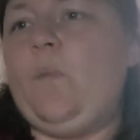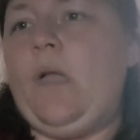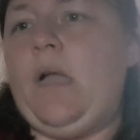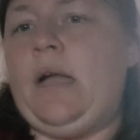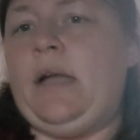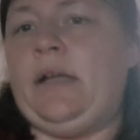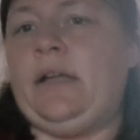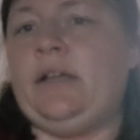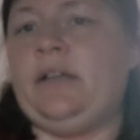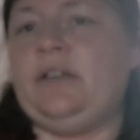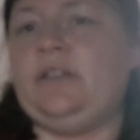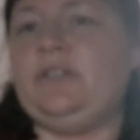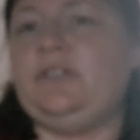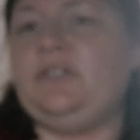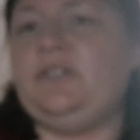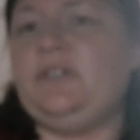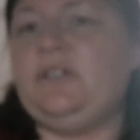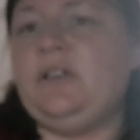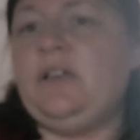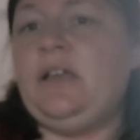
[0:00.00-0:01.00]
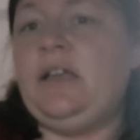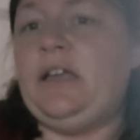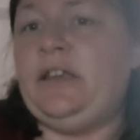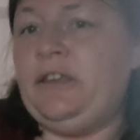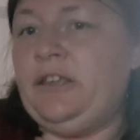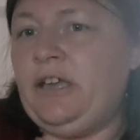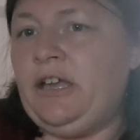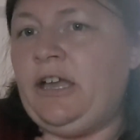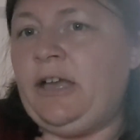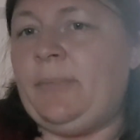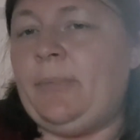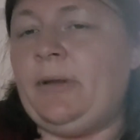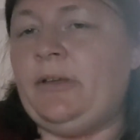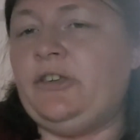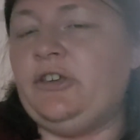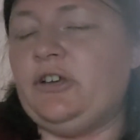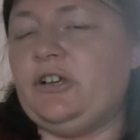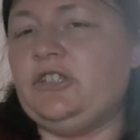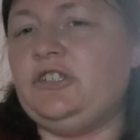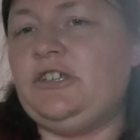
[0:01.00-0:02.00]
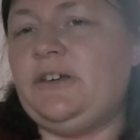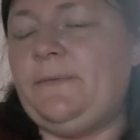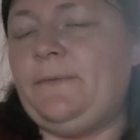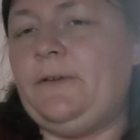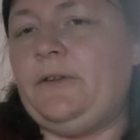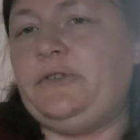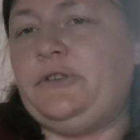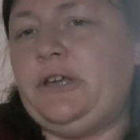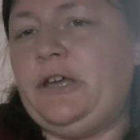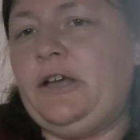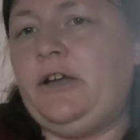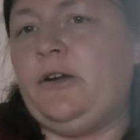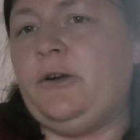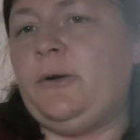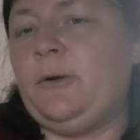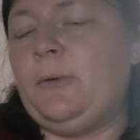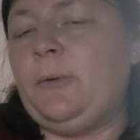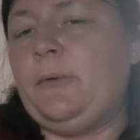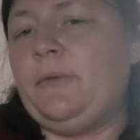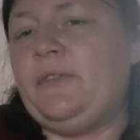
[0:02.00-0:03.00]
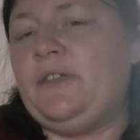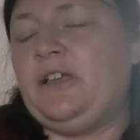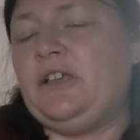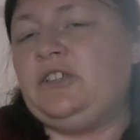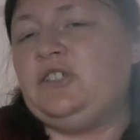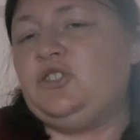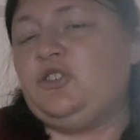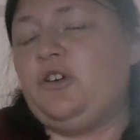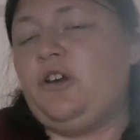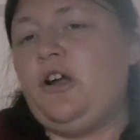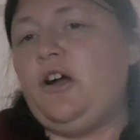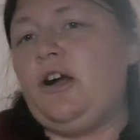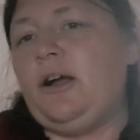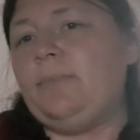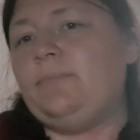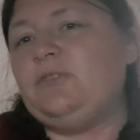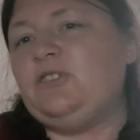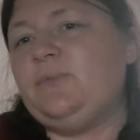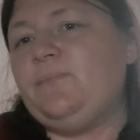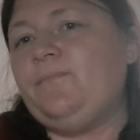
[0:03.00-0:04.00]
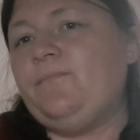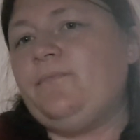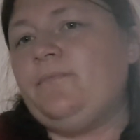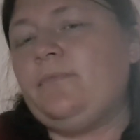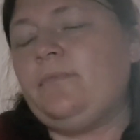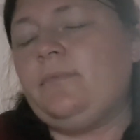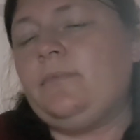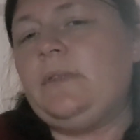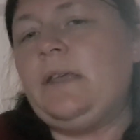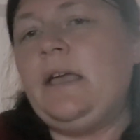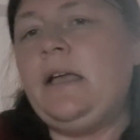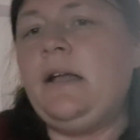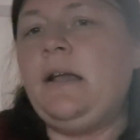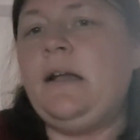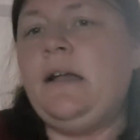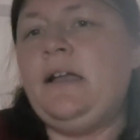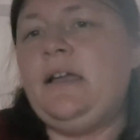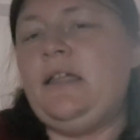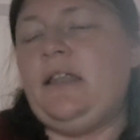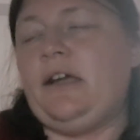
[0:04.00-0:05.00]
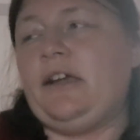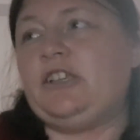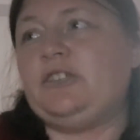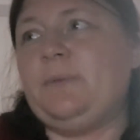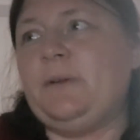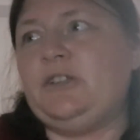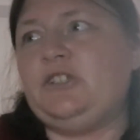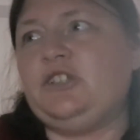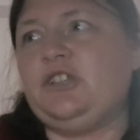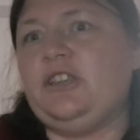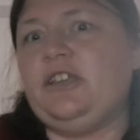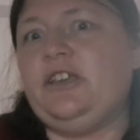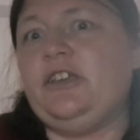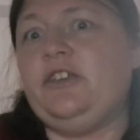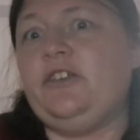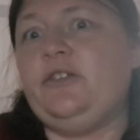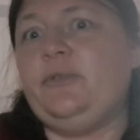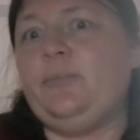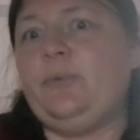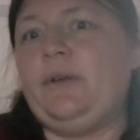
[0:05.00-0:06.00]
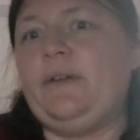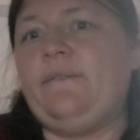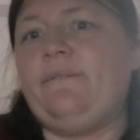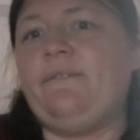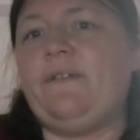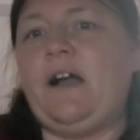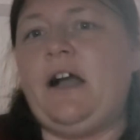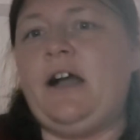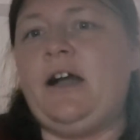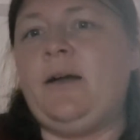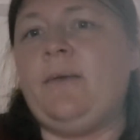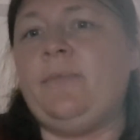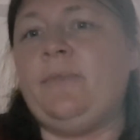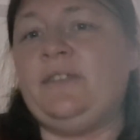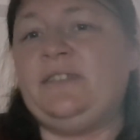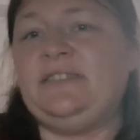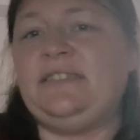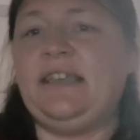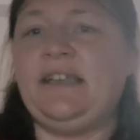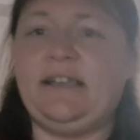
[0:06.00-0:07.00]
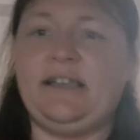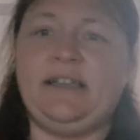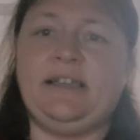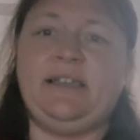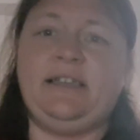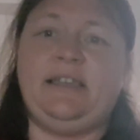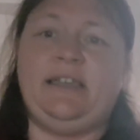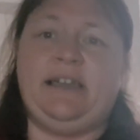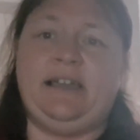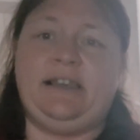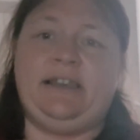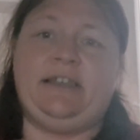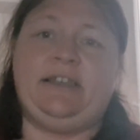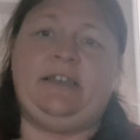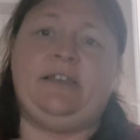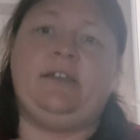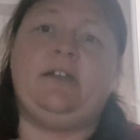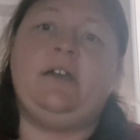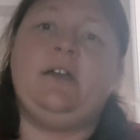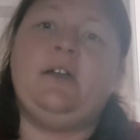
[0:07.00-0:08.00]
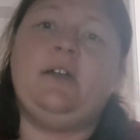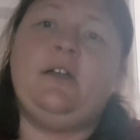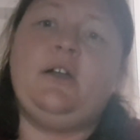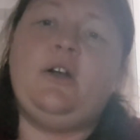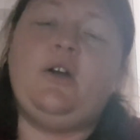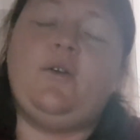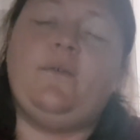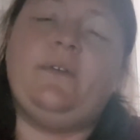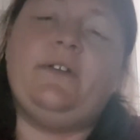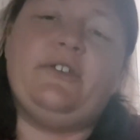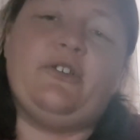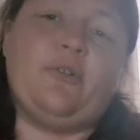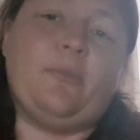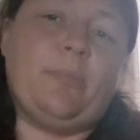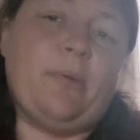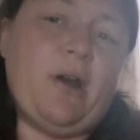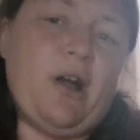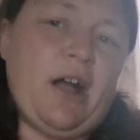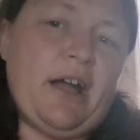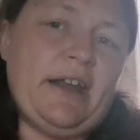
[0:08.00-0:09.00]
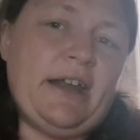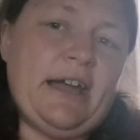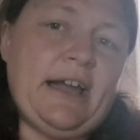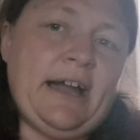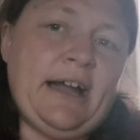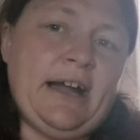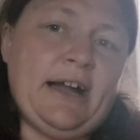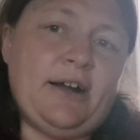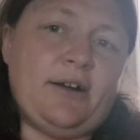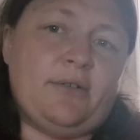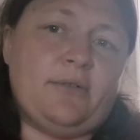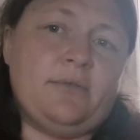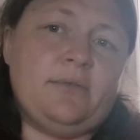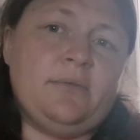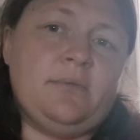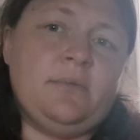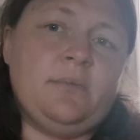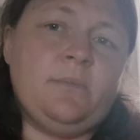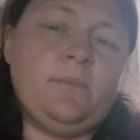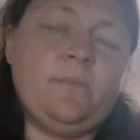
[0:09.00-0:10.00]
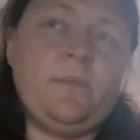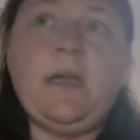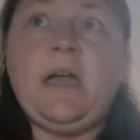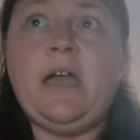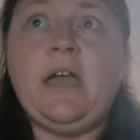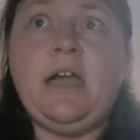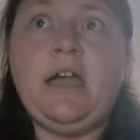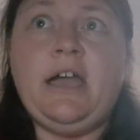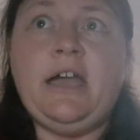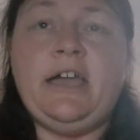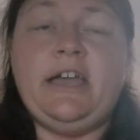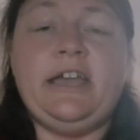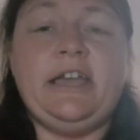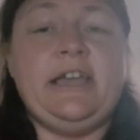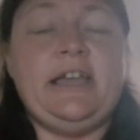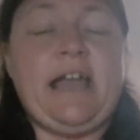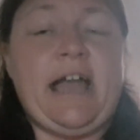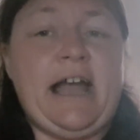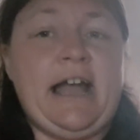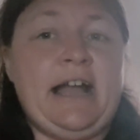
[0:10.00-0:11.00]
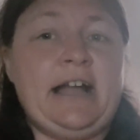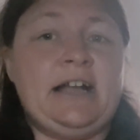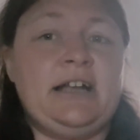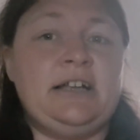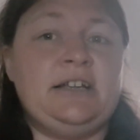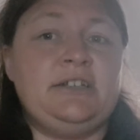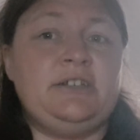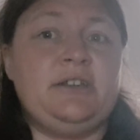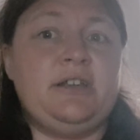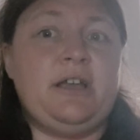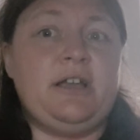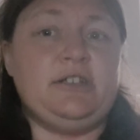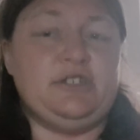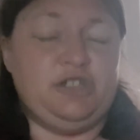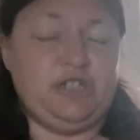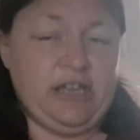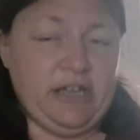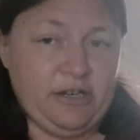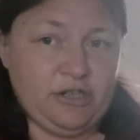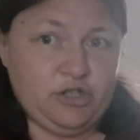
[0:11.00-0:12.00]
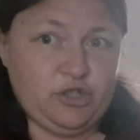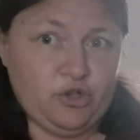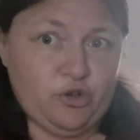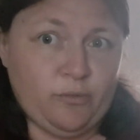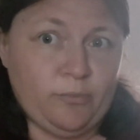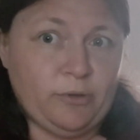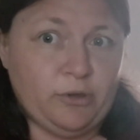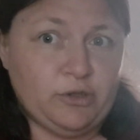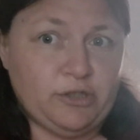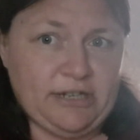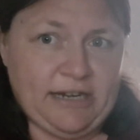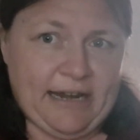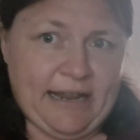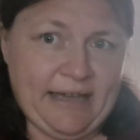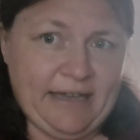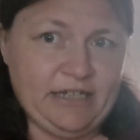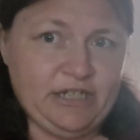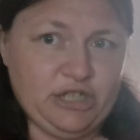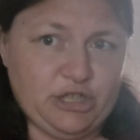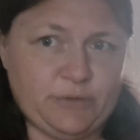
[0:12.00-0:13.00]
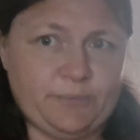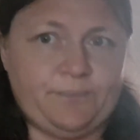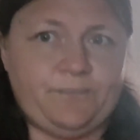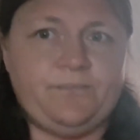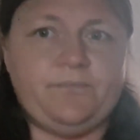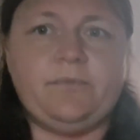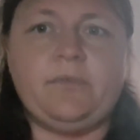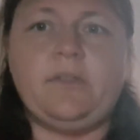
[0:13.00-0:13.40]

And yeah, but you could definitely tell these crimes. Like, especially with the second killing of little Brian Howe. He had genital mutilation.